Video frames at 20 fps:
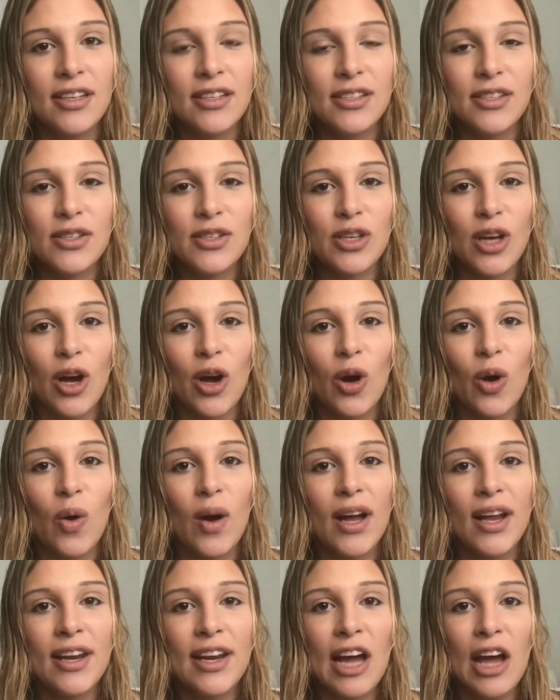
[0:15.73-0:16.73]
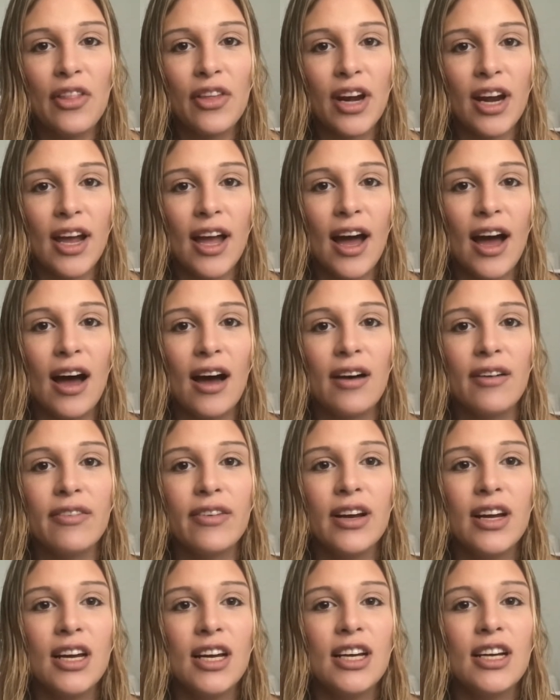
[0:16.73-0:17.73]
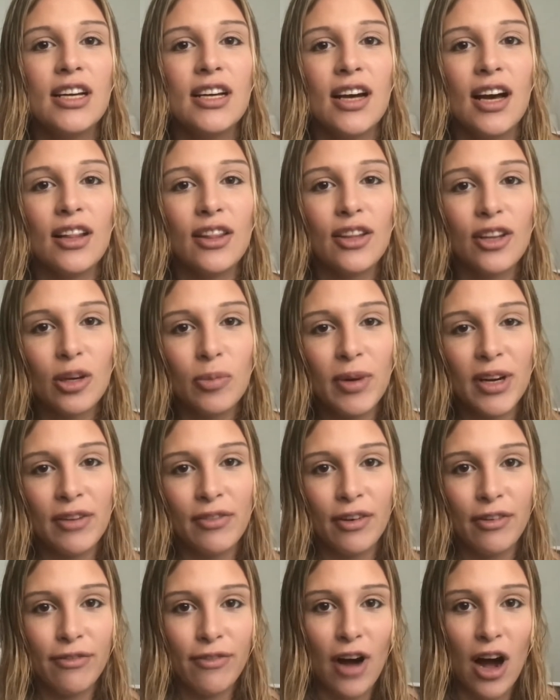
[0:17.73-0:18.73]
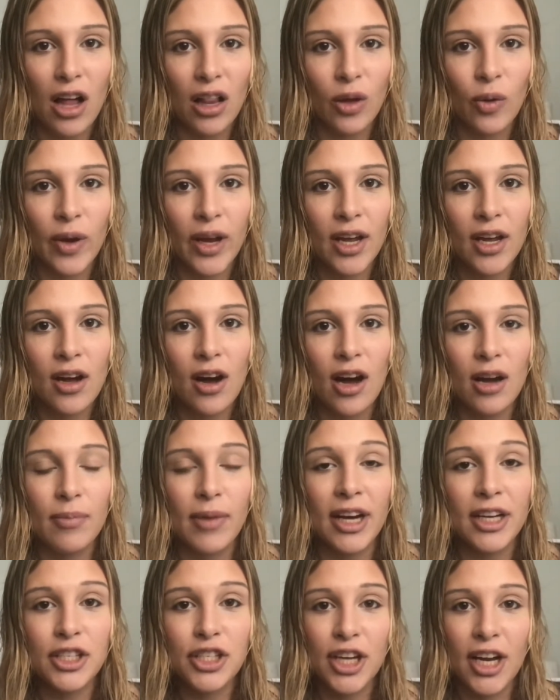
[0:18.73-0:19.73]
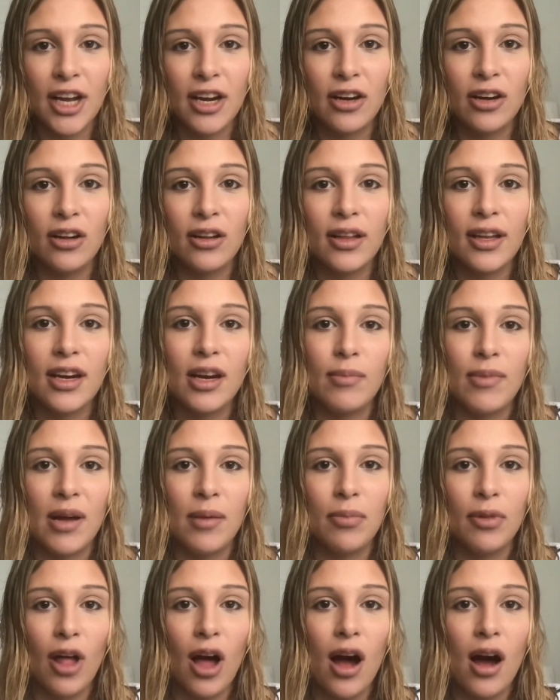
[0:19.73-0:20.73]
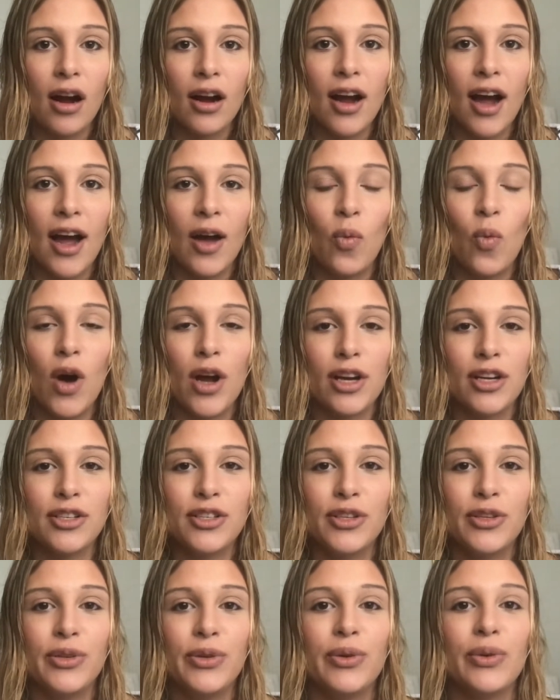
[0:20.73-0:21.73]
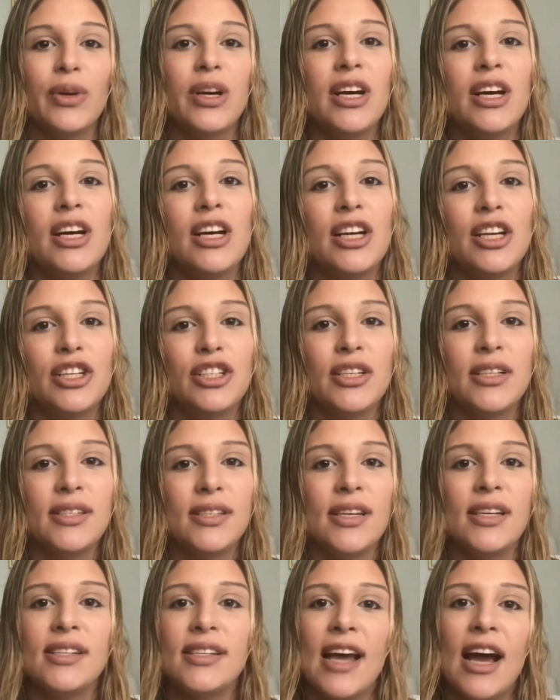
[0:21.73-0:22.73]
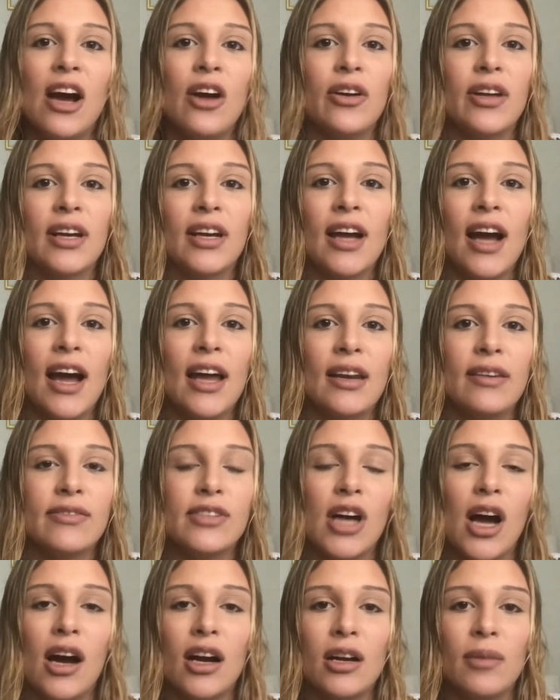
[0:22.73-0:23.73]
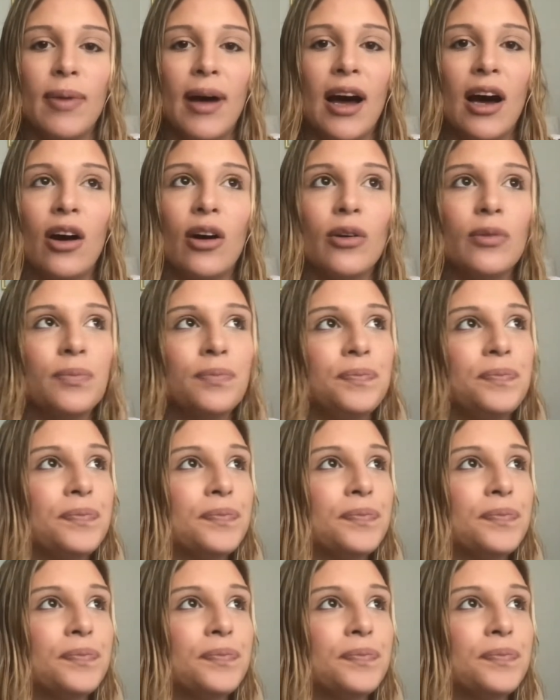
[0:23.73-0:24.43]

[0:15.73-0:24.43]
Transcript: So now that I have a little bit of a following on my channel and on my blog, I wanted to just sit down and kind of talk about,